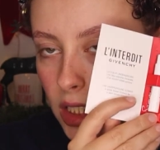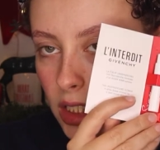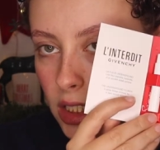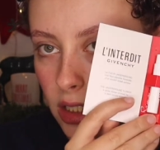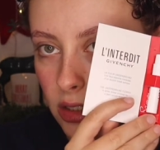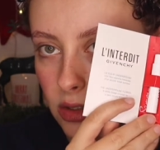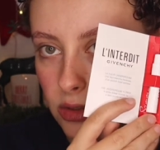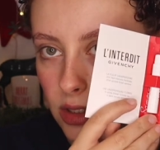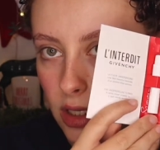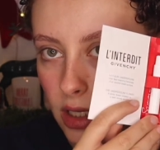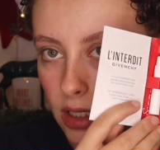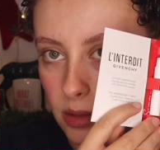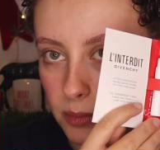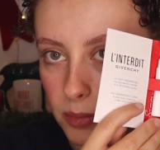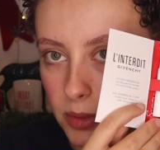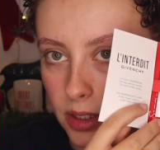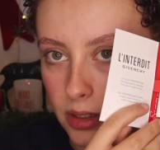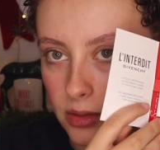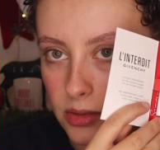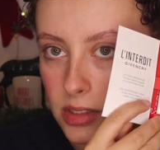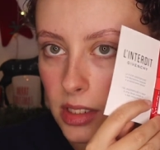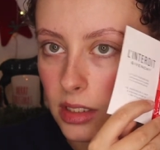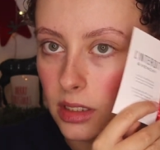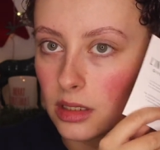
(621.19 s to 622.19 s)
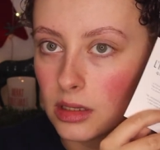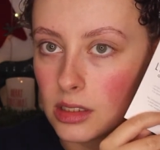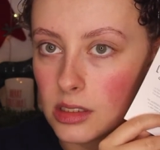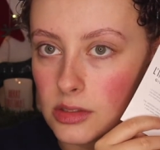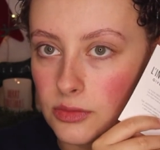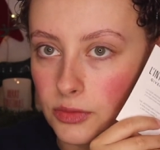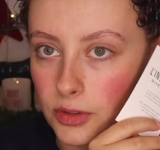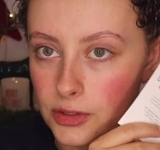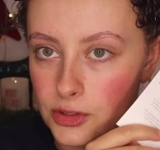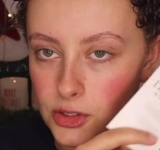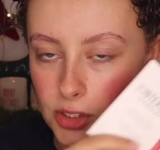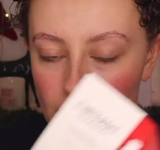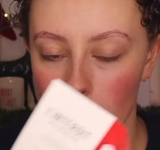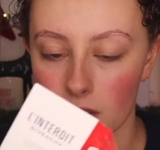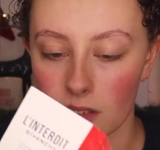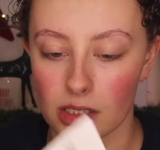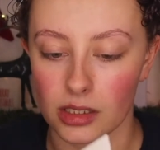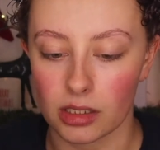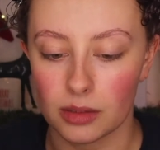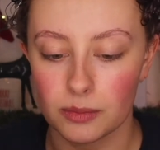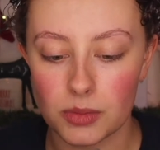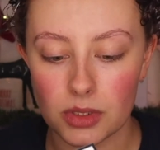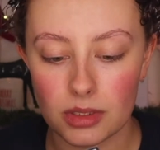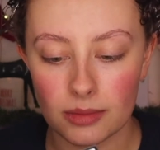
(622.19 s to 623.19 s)
don't know how to pronounce any of these French ass
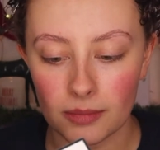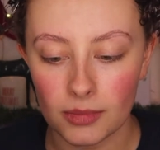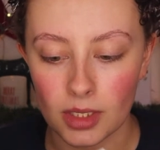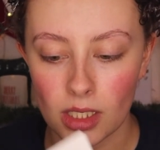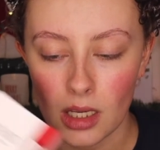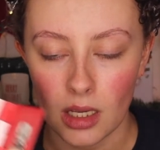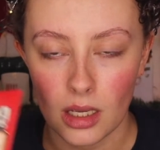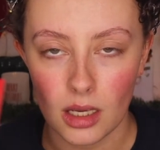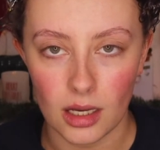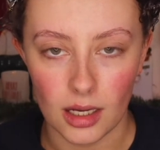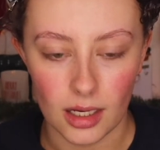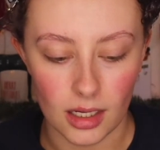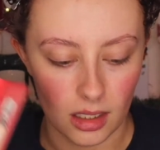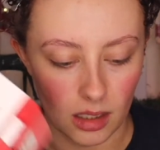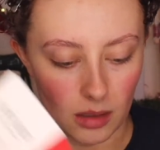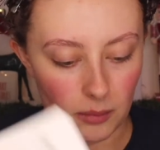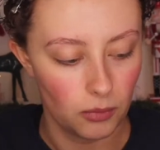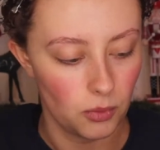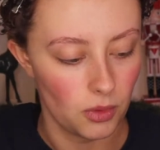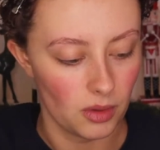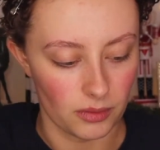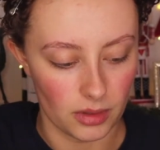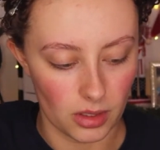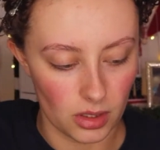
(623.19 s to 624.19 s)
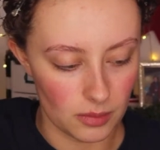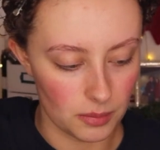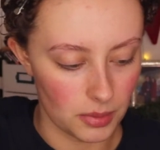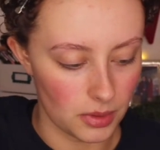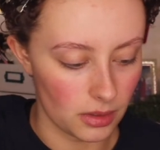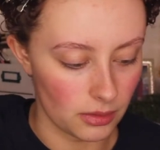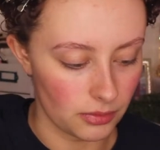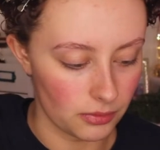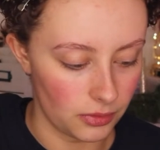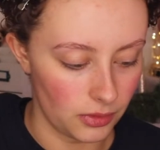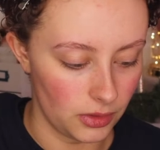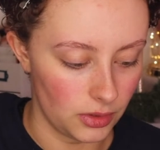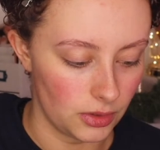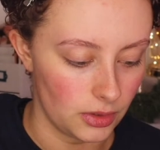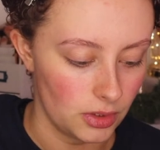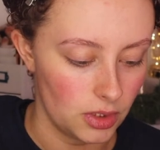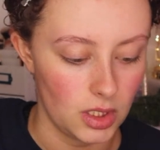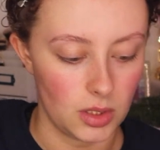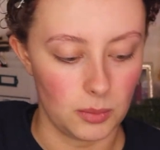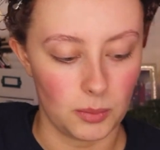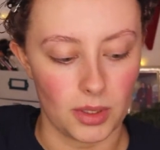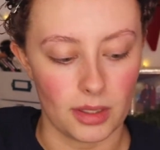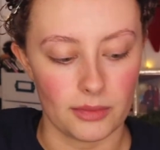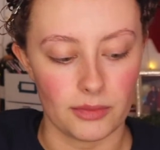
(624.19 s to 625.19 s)
names. We have another
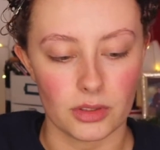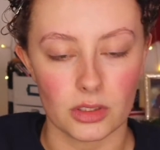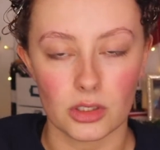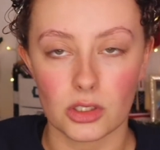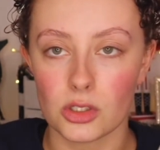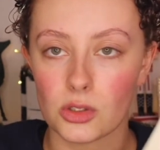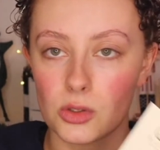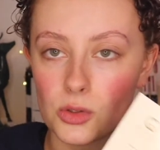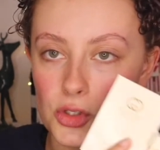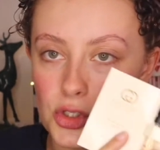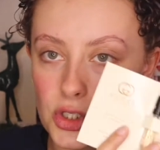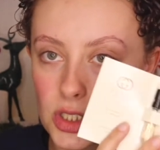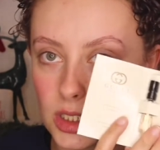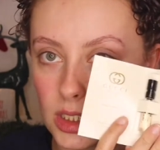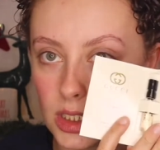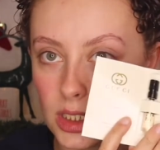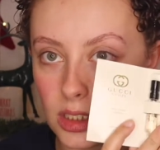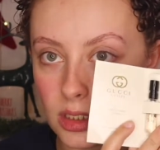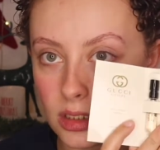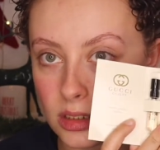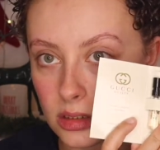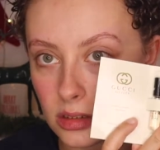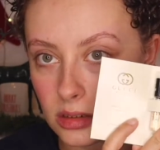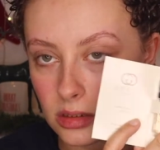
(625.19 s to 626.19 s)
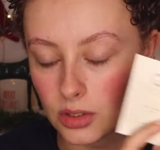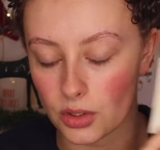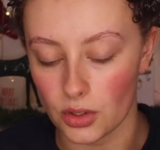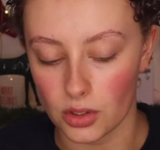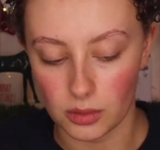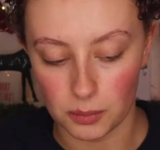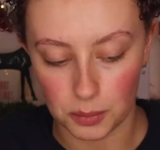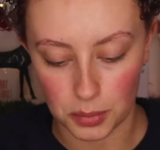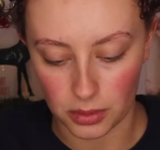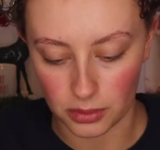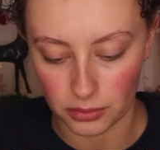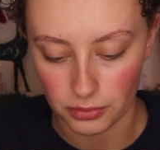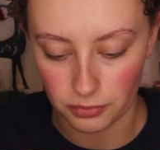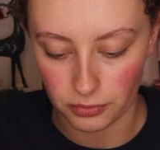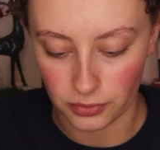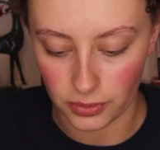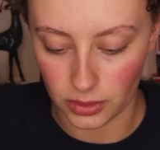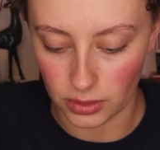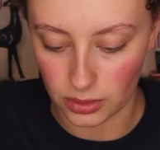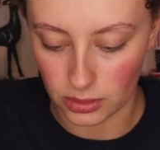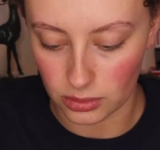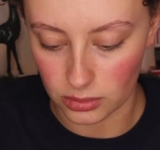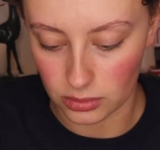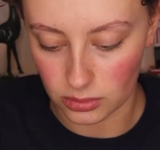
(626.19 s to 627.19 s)
perfume. We have a Gucci little
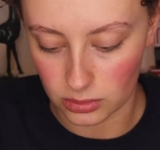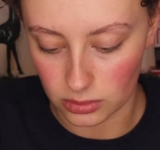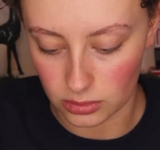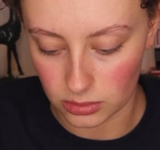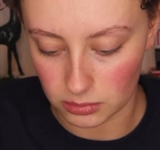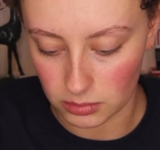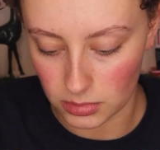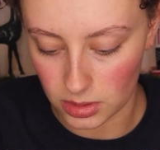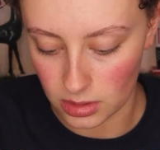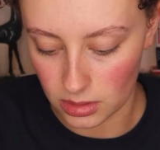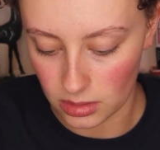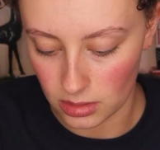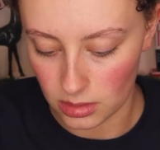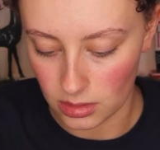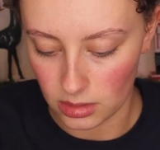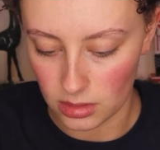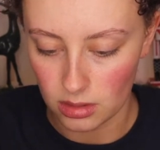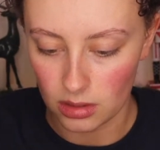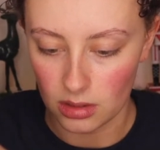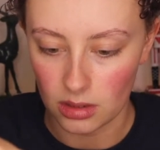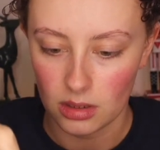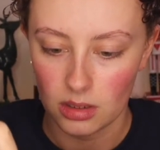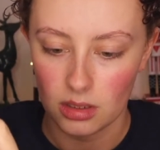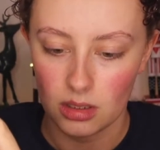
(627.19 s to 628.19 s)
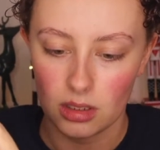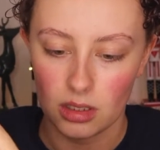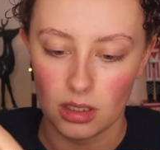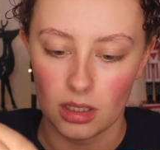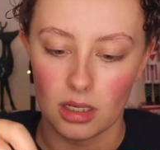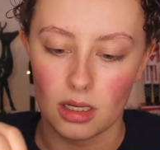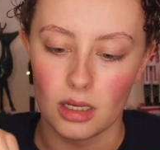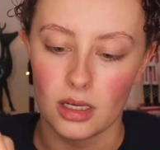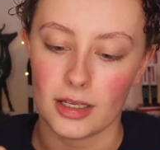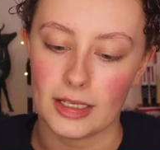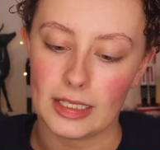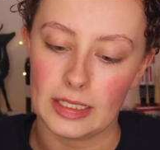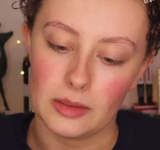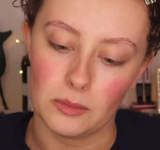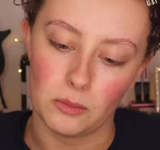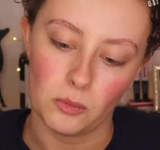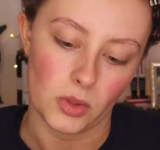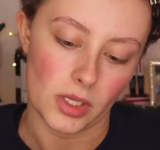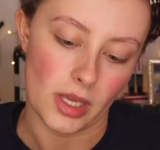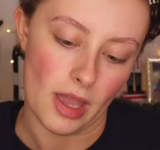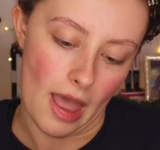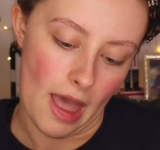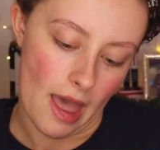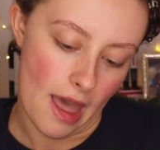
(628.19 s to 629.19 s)
perfume.
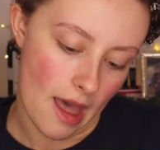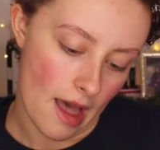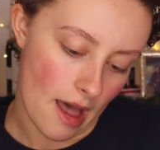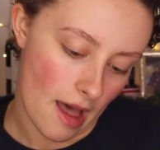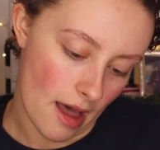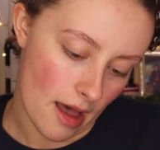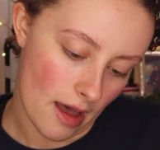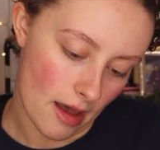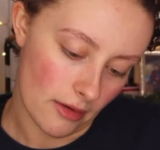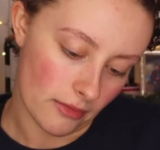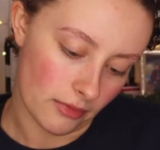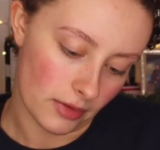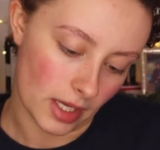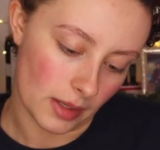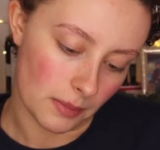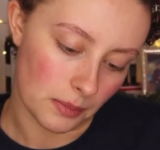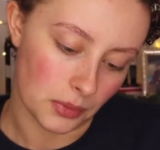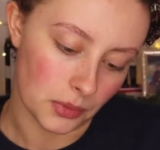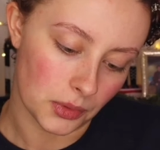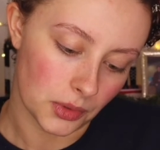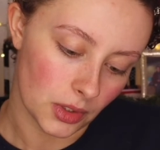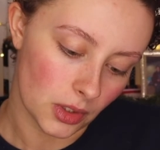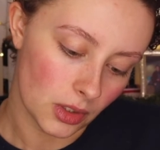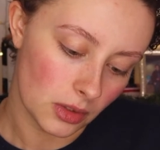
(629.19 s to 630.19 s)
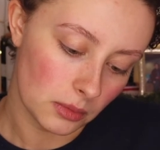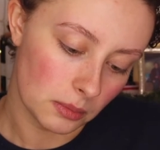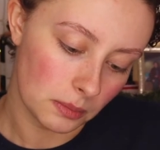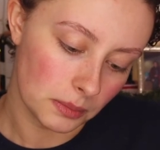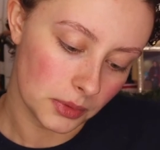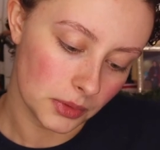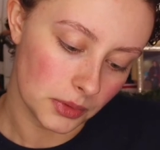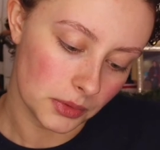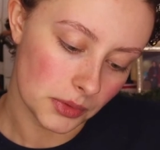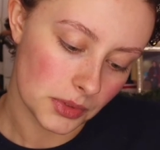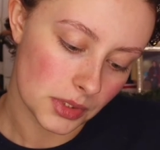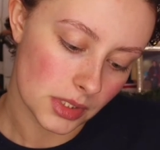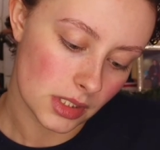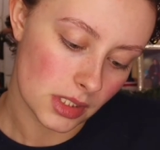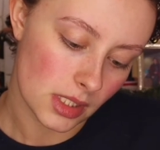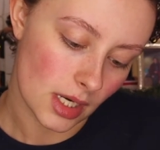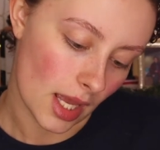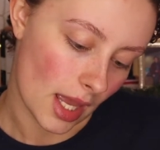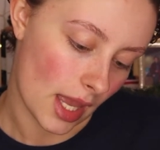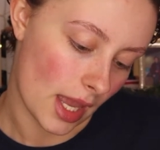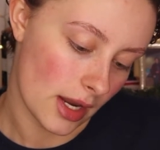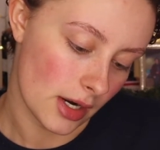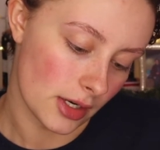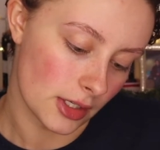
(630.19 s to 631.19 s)
We have a Pro Boost
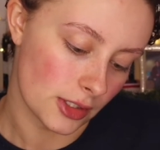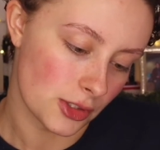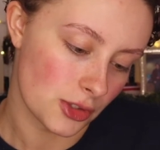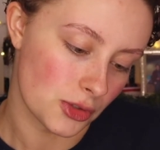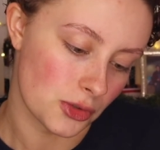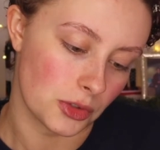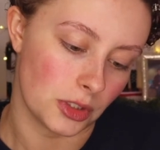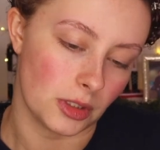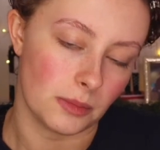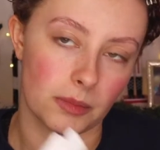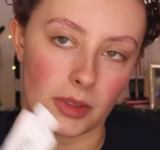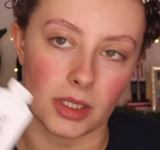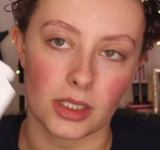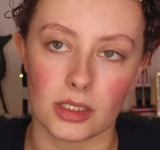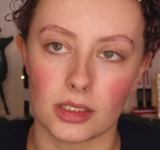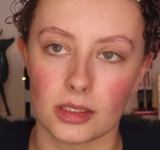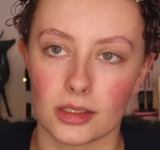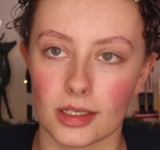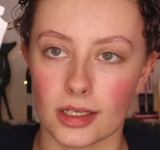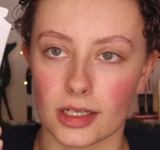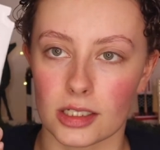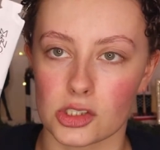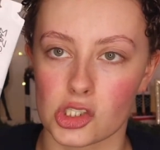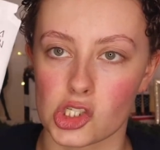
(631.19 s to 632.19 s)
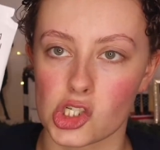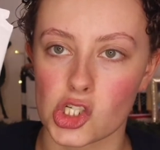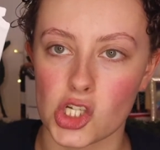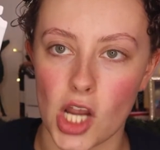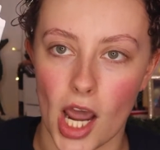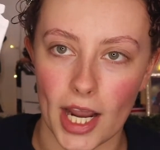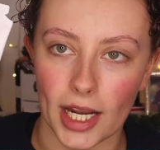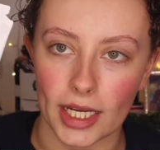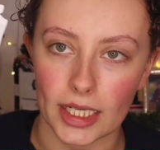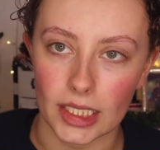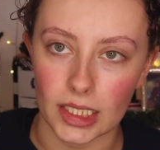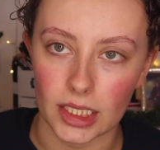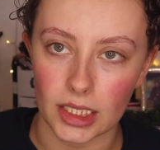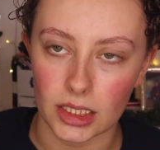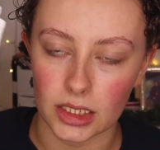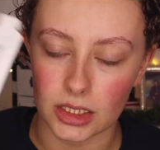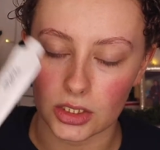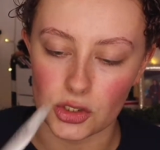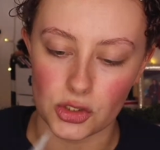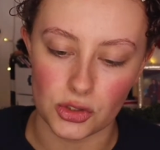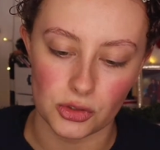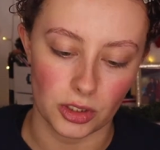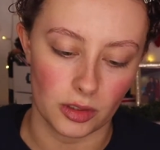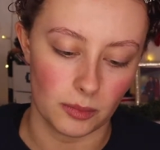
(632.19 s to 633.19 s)
hair treatment, like a shining
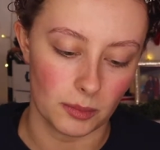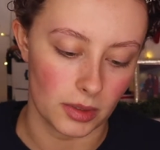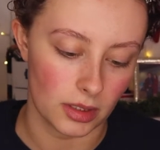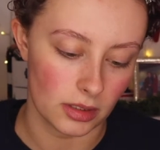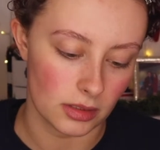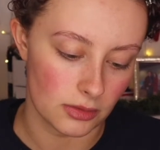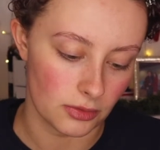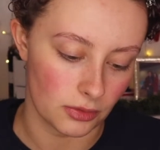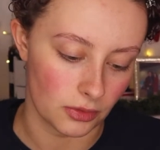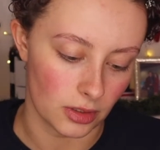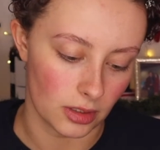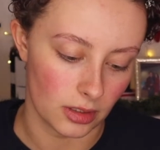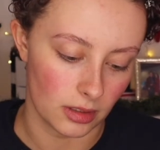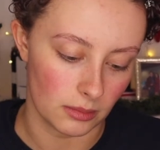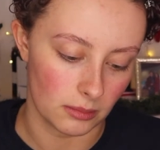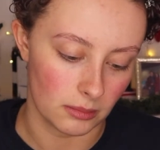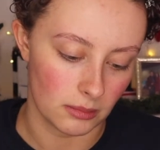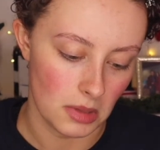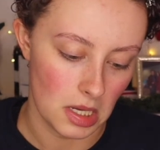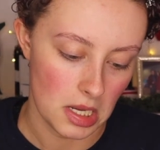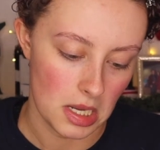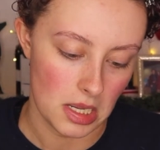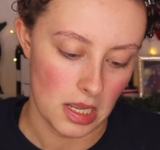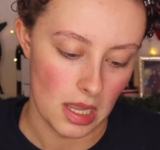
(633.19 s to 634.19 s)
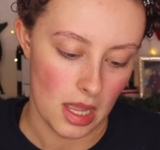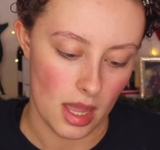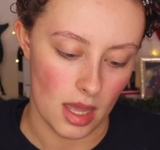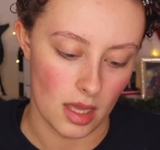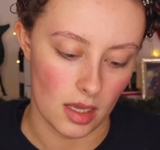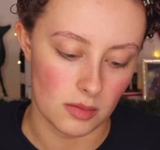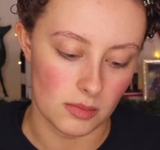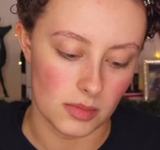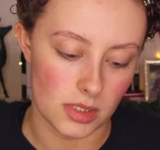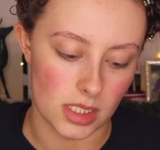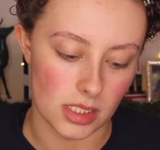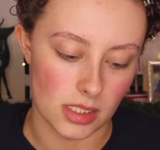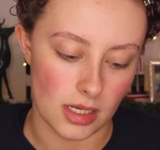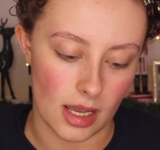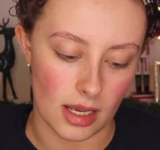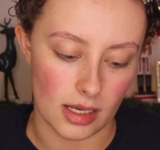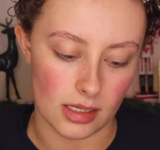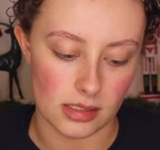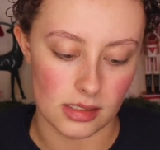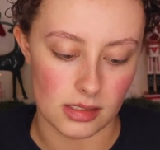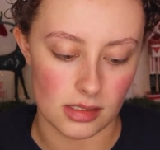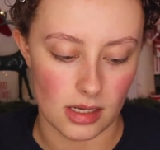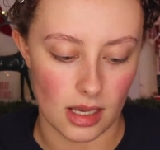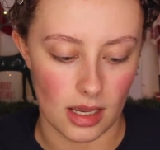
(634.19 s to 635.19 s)
treatment from
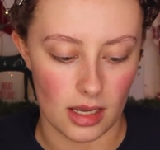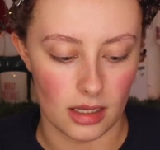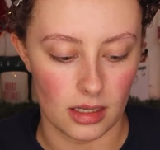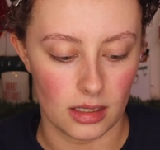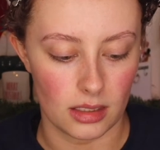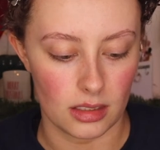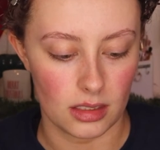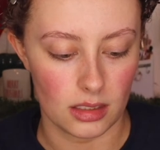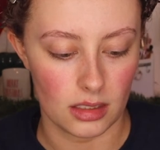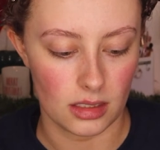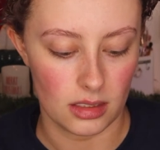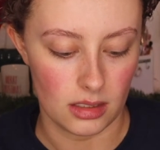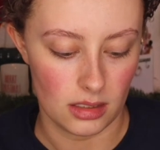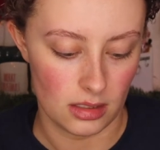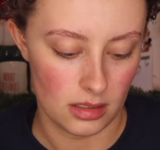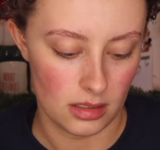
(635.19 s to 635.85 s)
MDSNRD,